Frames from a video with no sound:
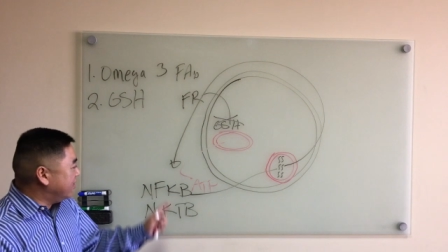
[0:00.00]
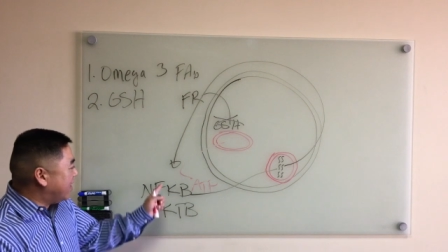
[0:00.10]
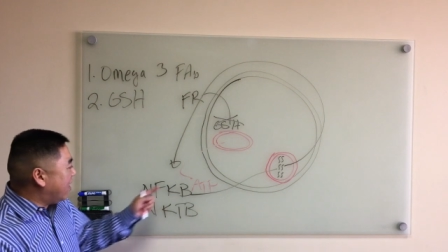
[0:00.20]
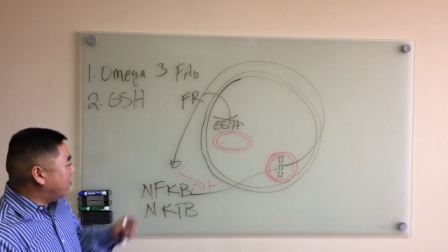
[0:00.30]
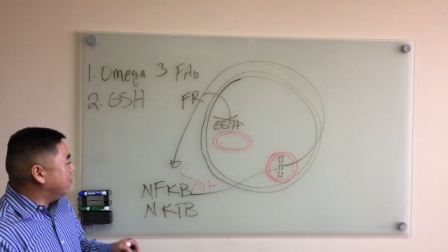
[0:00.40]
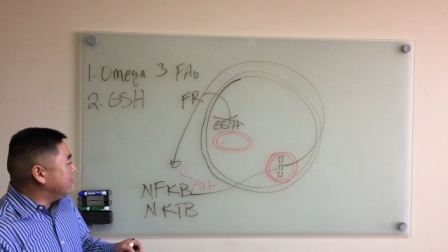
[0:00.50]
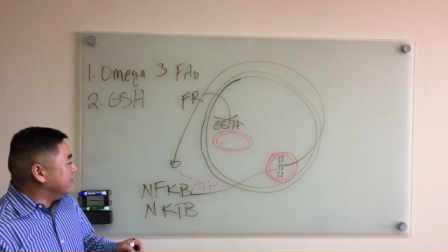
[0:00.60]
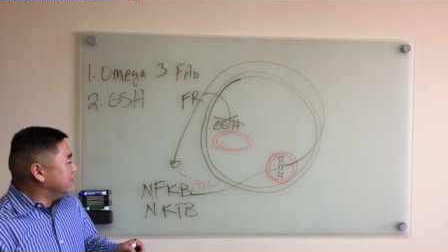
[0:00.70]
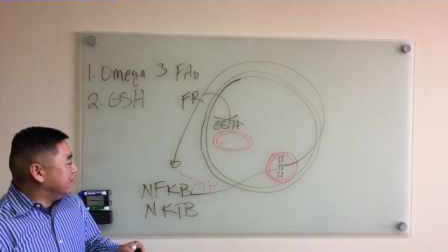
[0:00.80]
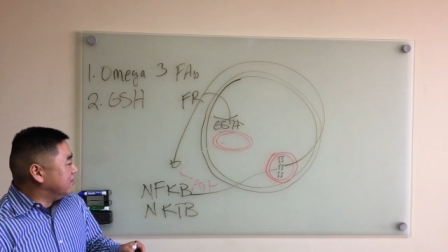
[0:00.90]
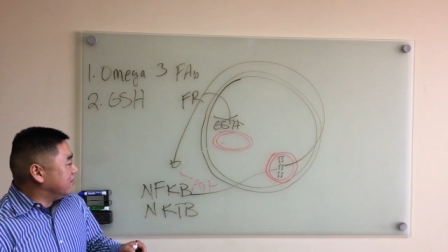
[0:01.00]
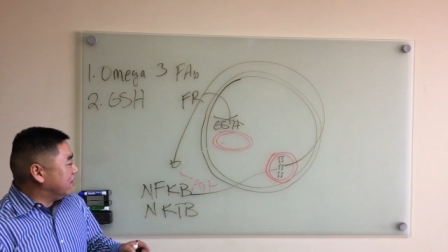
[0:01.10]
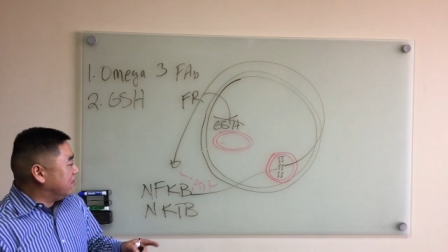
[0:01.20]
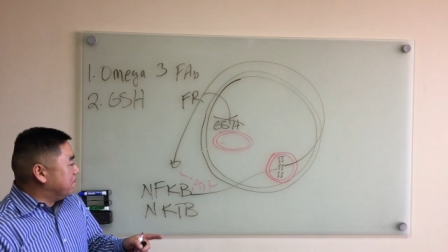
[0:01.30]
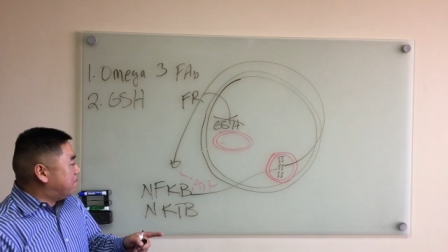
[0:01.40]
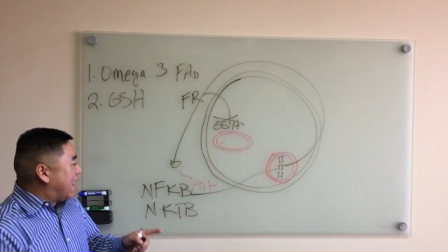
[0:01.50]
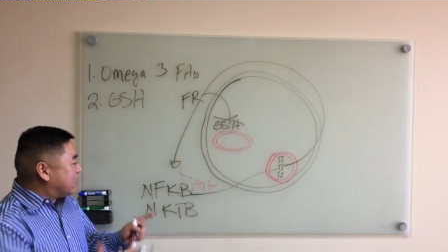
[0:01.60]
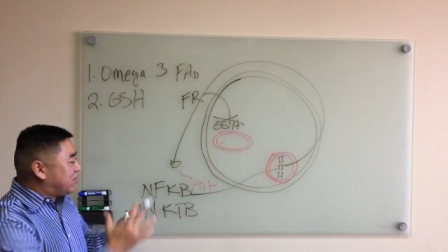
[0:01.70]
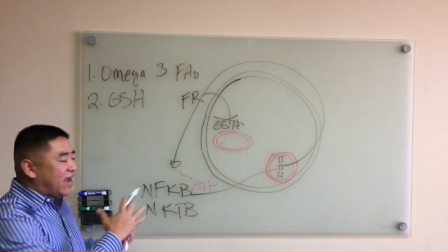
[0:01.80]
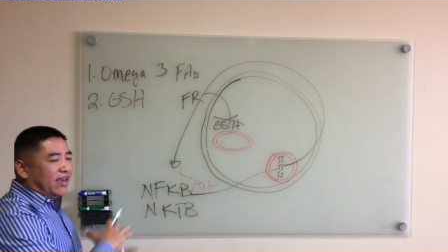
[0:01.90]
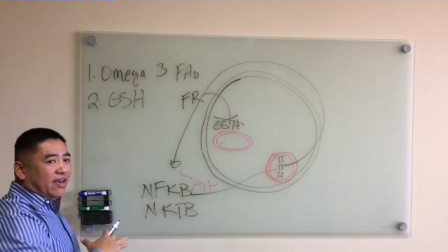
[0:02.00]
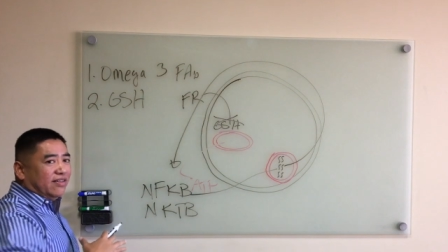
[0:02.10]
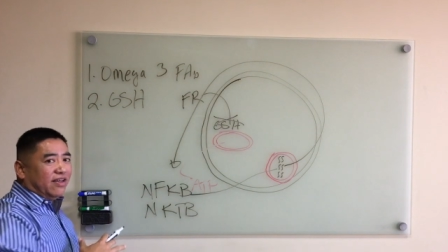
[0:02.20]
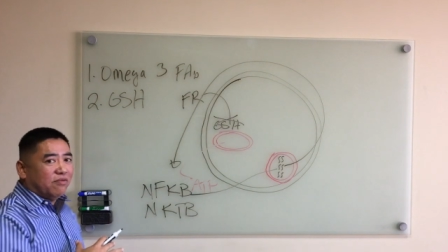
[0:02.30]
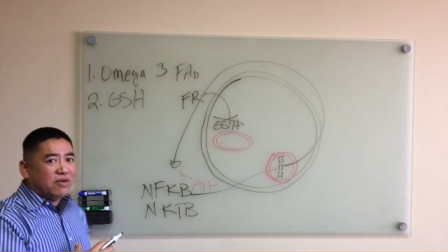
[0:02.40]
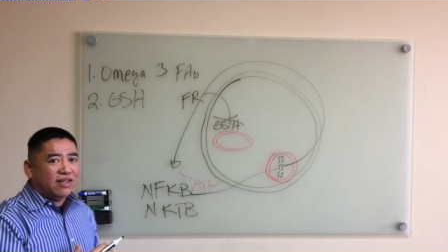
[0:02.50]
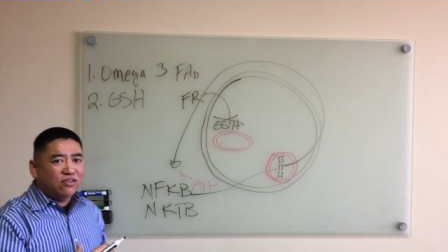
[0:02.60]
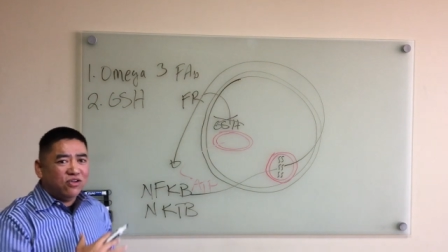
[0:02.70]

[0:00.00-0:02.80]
Now, backtracking a little bit,